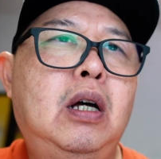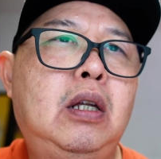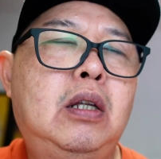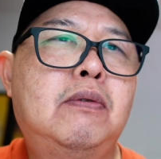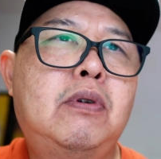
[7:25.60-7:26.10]

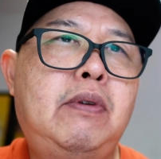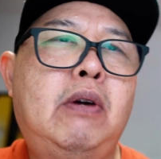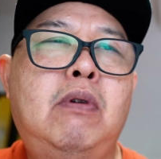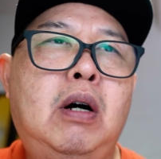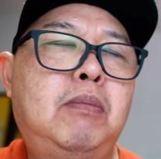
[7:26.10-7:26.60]
in terms of
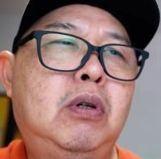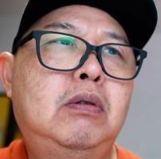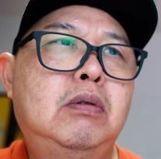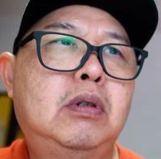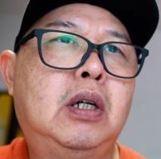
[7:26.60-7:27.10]
that
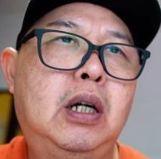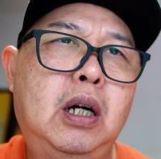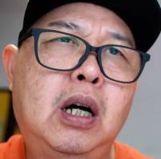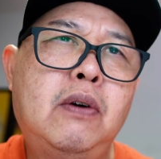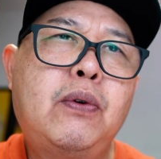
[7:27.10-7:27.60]
rumble, the
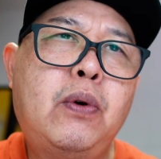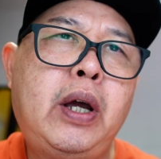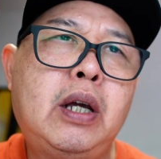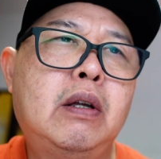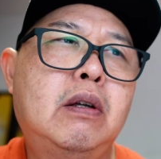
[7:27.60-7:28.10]

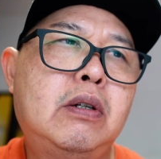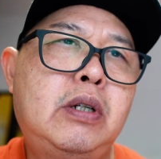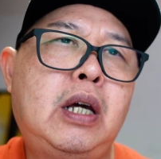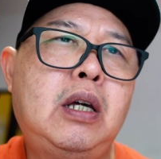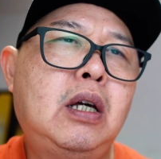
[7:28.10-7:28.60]
earthquake
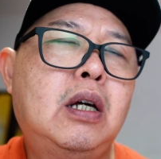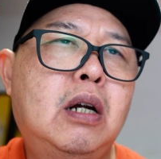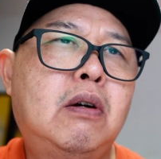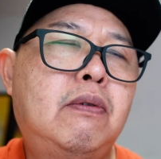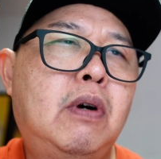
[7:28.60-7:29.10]
shaking
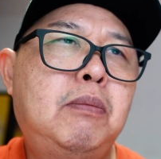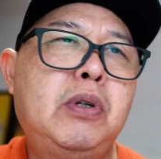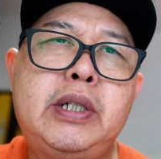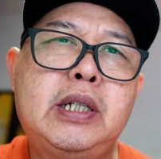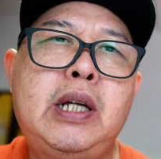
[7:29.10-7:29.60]
kind of
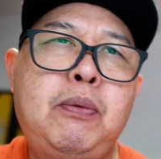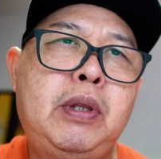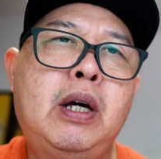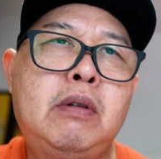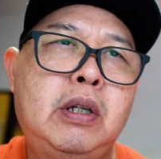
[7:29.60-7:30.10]
rumble. It's just that
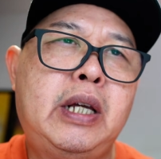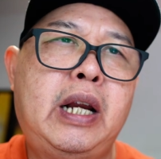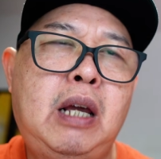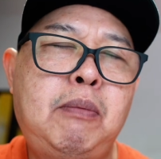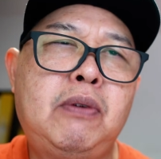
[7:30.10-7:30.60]
without the
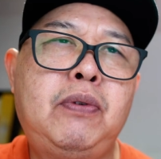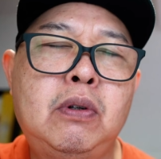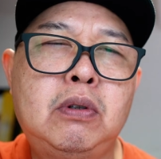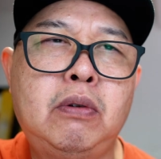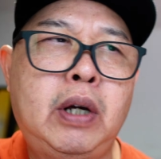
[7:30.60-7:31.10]
dynamic
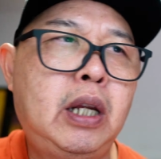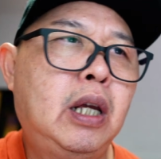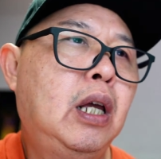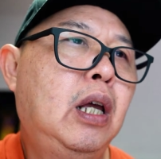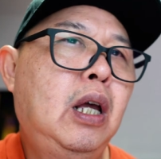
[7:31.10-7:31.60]
feel to
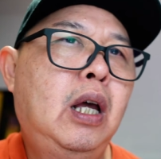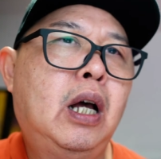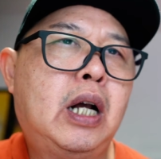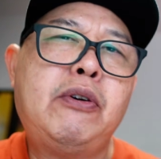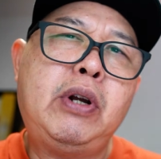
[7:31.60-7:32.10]
it.
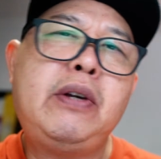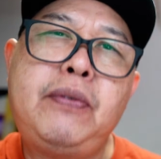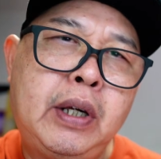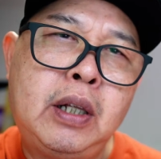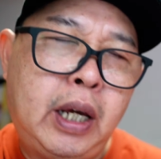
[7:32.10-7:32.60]
Can't really
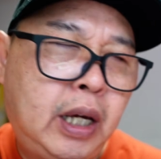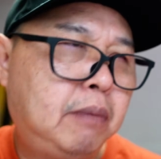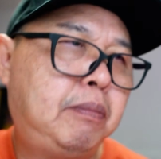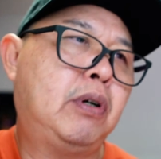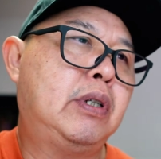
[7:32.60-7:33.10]
feel
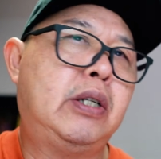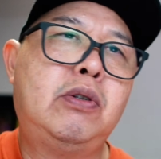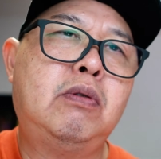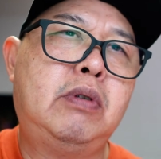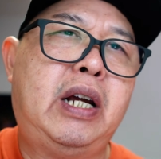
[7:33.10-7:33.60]
it because
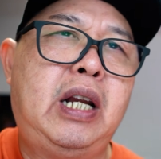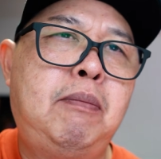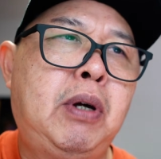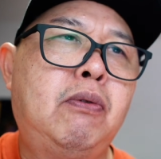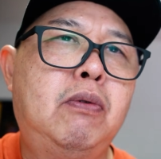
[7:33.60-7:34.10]
there's no
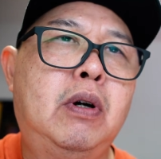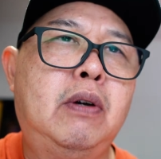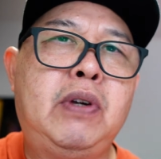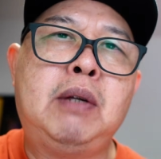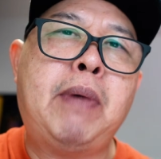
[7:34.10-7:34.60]
dynamic
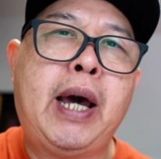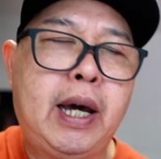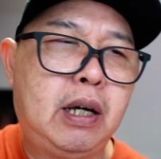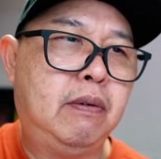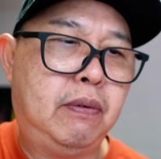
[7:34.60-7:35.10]

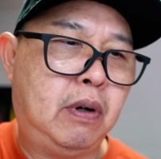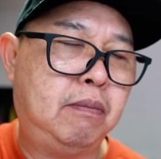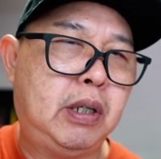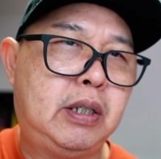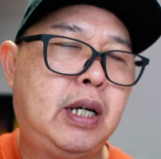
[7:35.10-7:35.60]
feedback
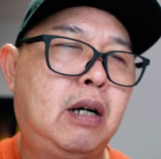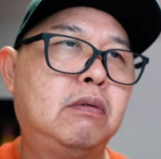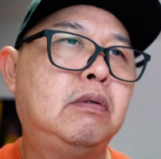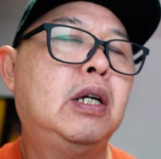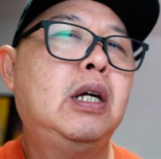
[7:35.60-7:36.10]
from the
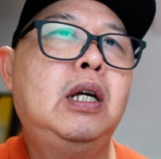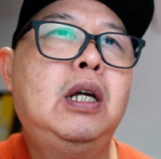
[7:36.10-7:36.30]
sound.